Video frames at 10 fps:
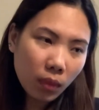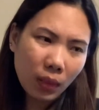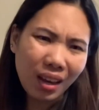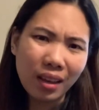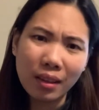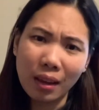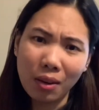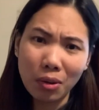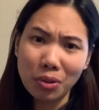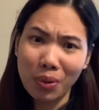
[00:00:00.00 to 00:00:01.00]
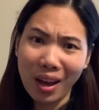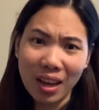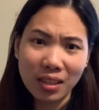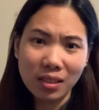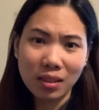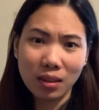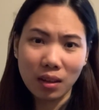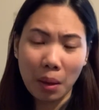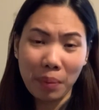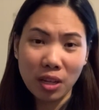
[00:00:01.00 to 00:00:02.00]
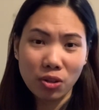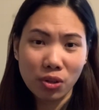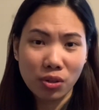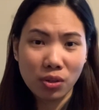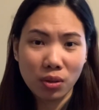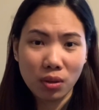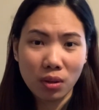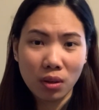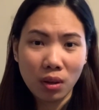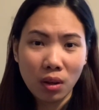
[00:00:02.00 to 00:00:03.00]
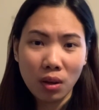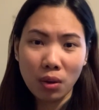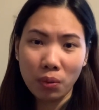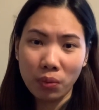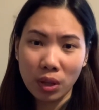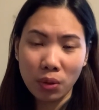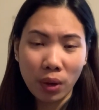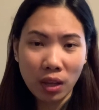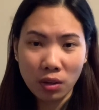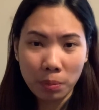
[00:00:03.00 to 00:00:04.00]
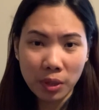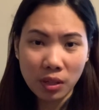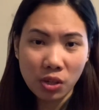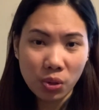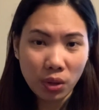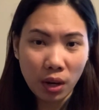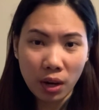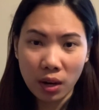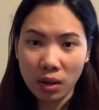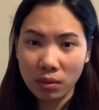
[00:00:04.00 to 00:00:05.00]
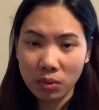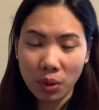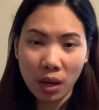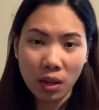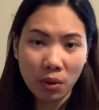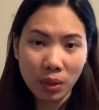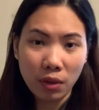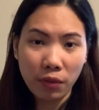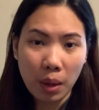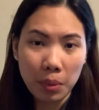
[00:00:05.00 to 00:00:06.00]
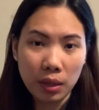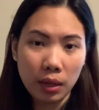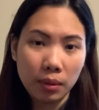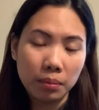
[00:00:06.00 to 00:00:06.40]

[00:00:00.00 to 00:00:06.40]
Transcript: And they also ask pictures with you and your petitioner together with the family.